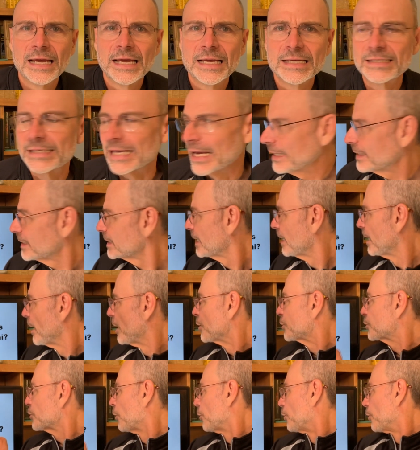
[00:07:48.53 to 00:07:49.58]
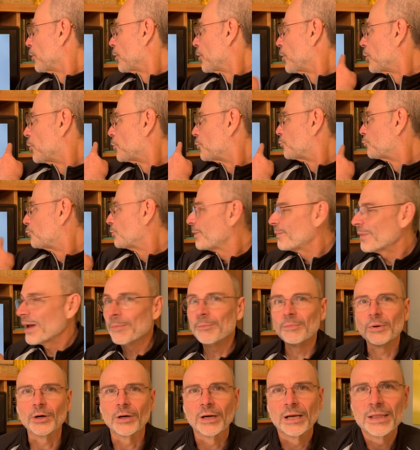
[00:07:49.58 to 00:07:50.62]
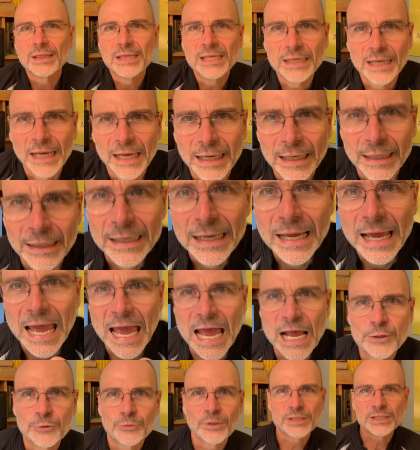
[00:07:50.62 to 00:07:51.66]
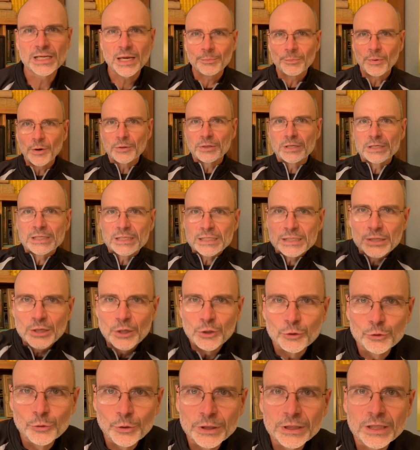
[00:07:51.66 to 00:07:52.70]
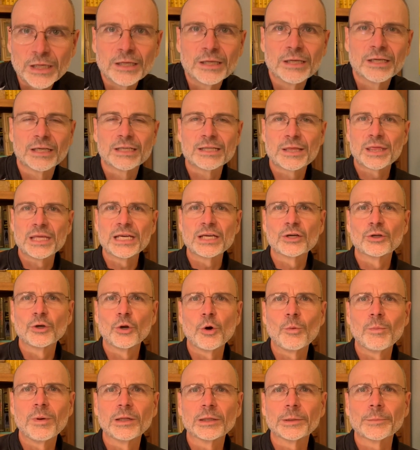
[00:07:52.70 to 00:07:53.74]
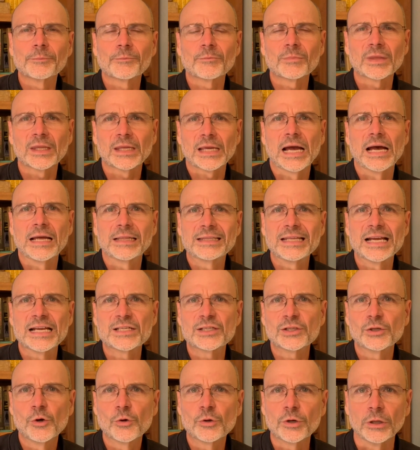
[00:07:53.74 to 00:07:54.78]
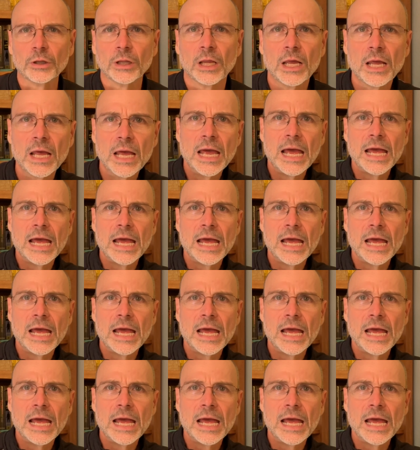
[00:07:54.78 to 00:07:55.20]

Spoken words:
sense. So remember the XYZ hypothesis, do it, think global, test local.